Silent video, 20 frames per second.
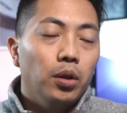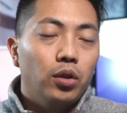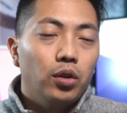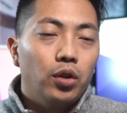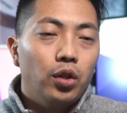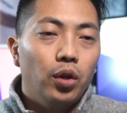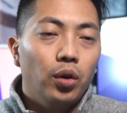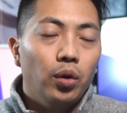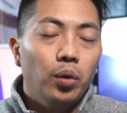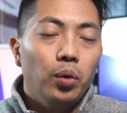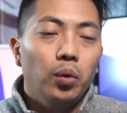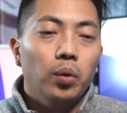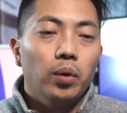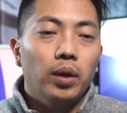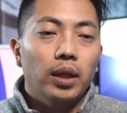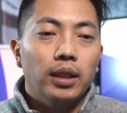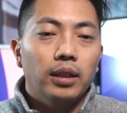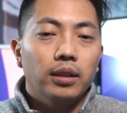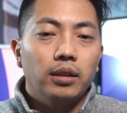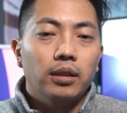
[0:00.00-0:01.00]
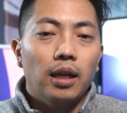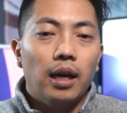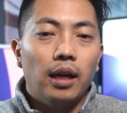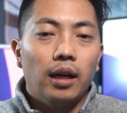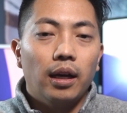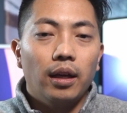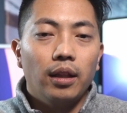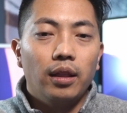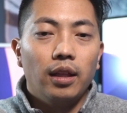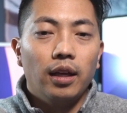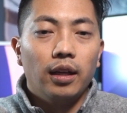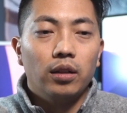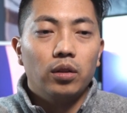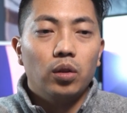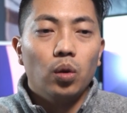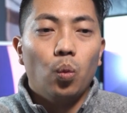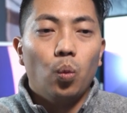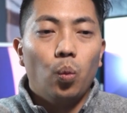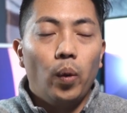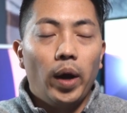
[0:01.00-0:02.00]
two is that I think
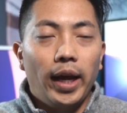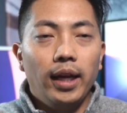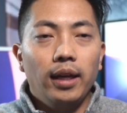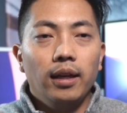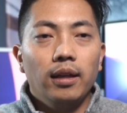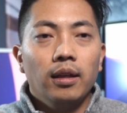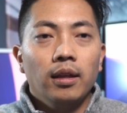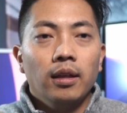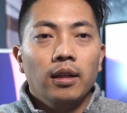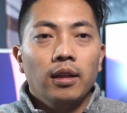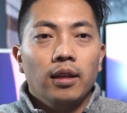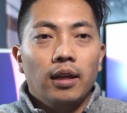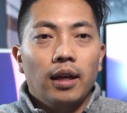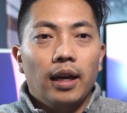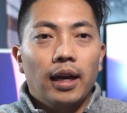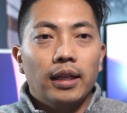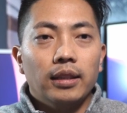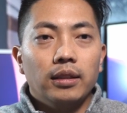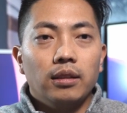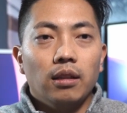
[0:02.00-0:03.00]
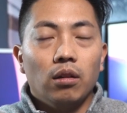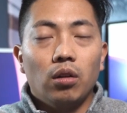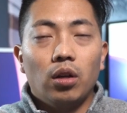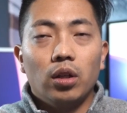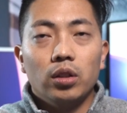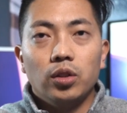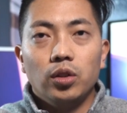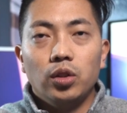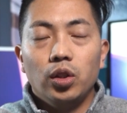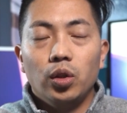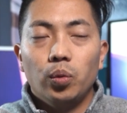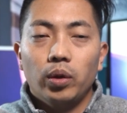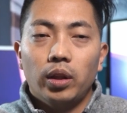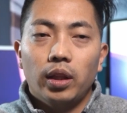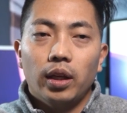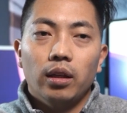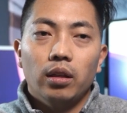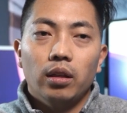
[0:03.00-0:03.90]
the weight has a lot to do with it.